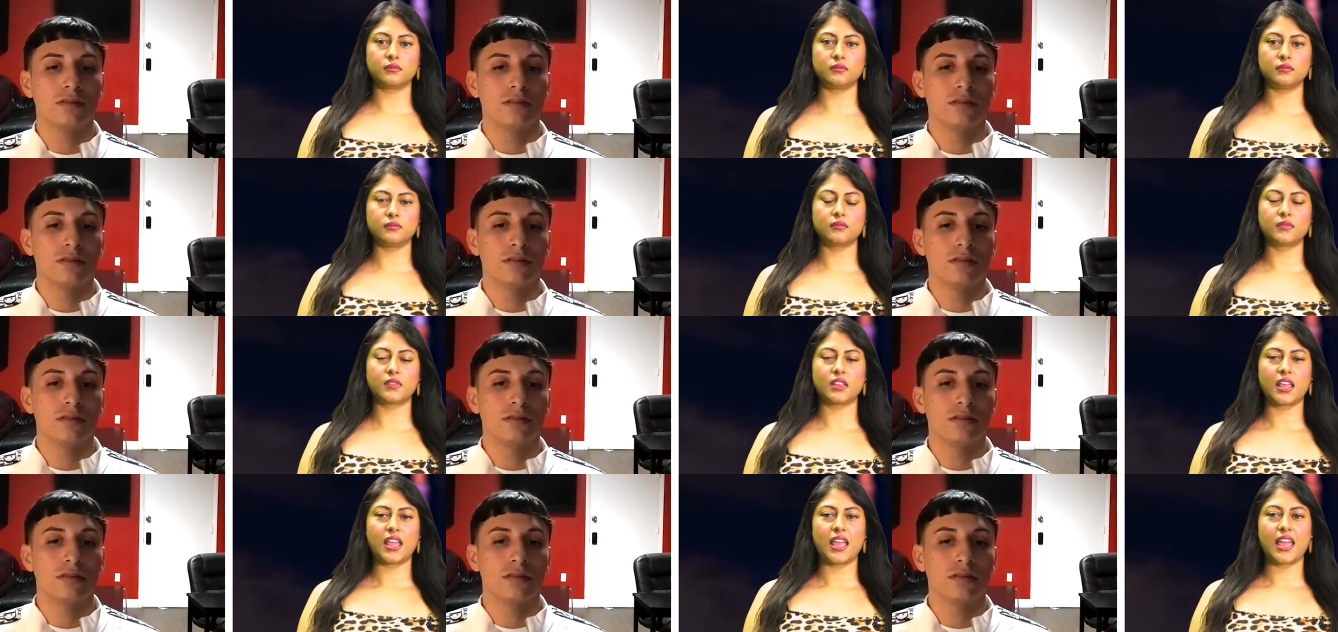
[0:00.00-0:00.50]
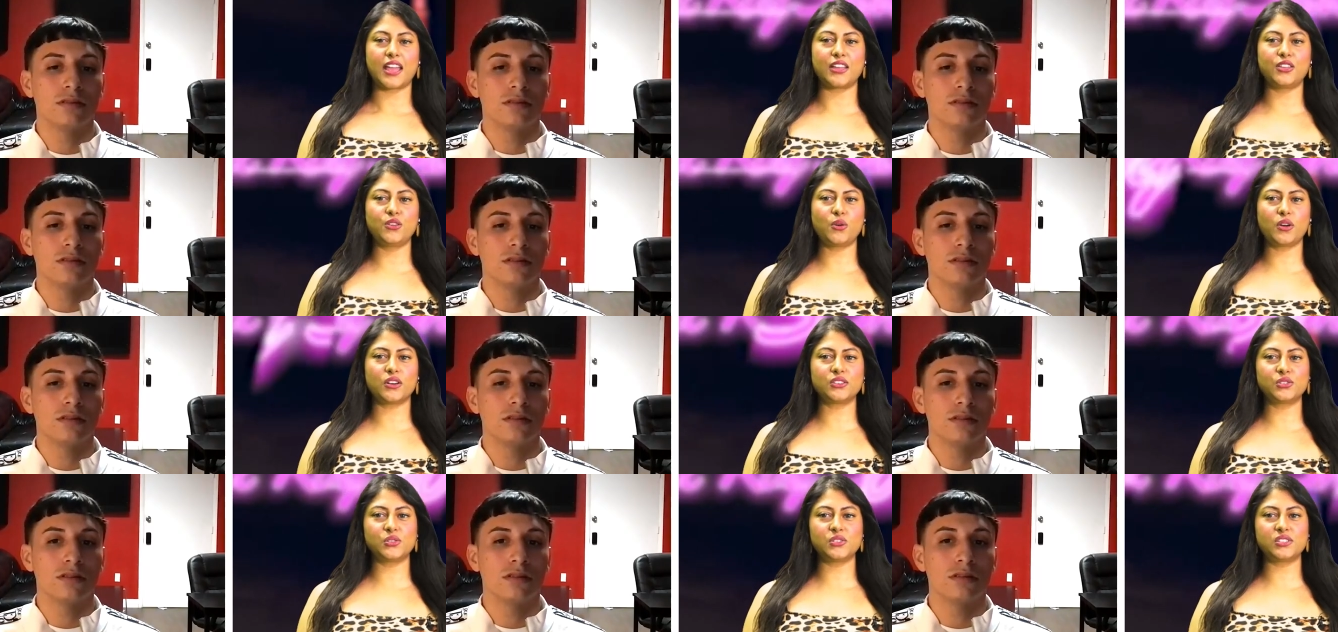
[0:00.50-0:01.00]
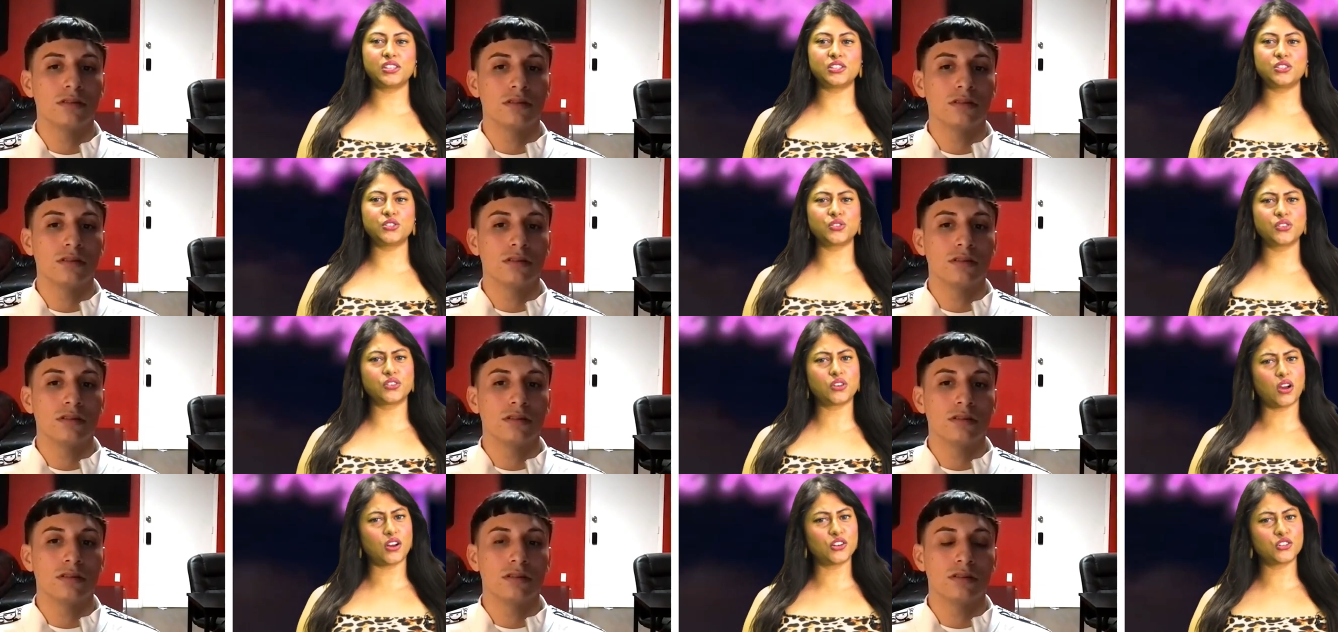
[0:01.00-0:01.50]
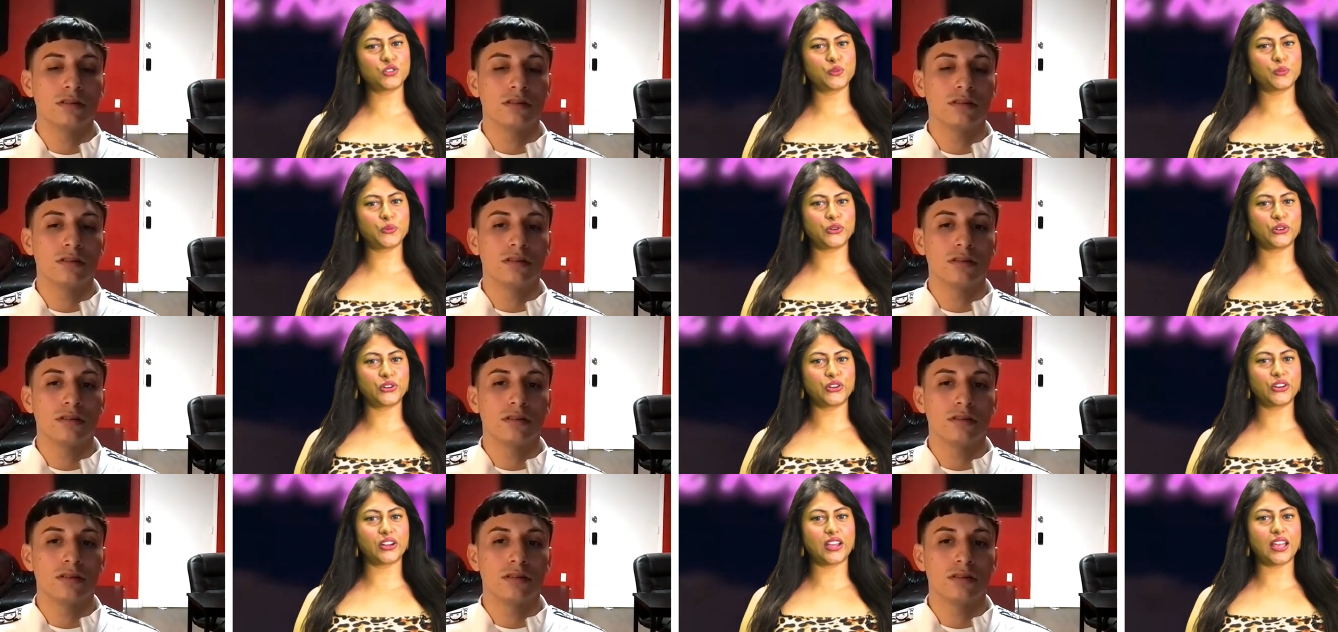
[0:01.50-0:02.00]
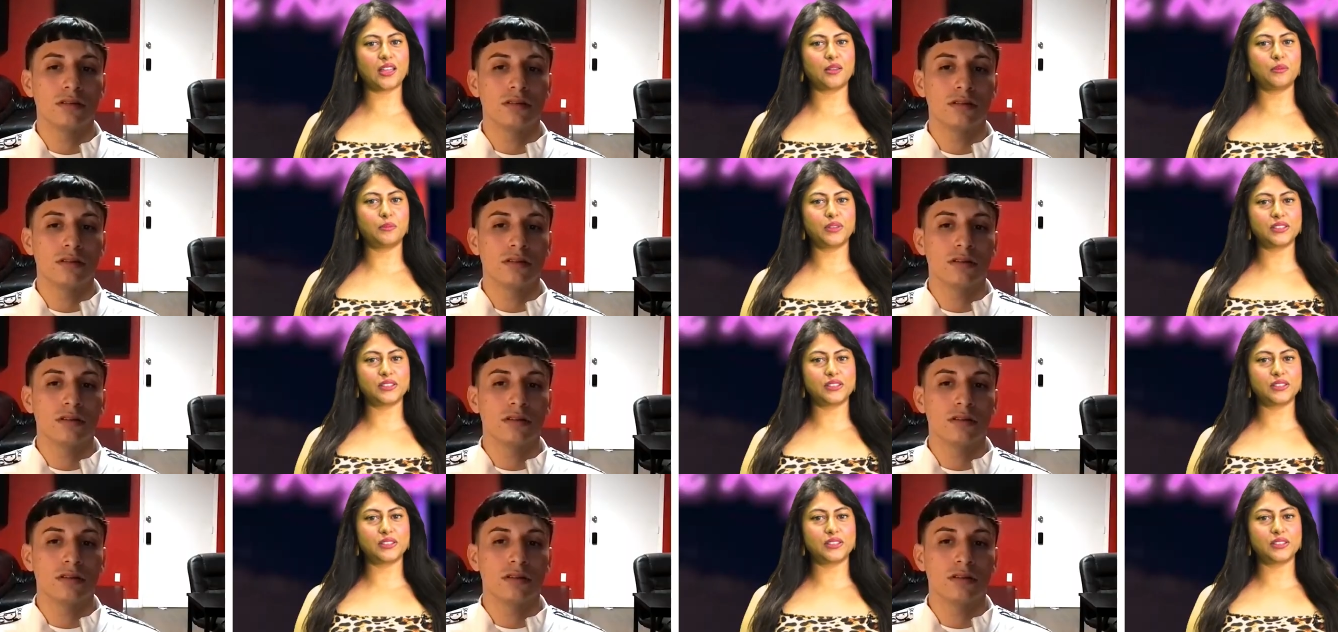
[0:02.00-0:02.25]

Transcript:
Speaker 1: -hmm. And you also said you're an entrepreneur and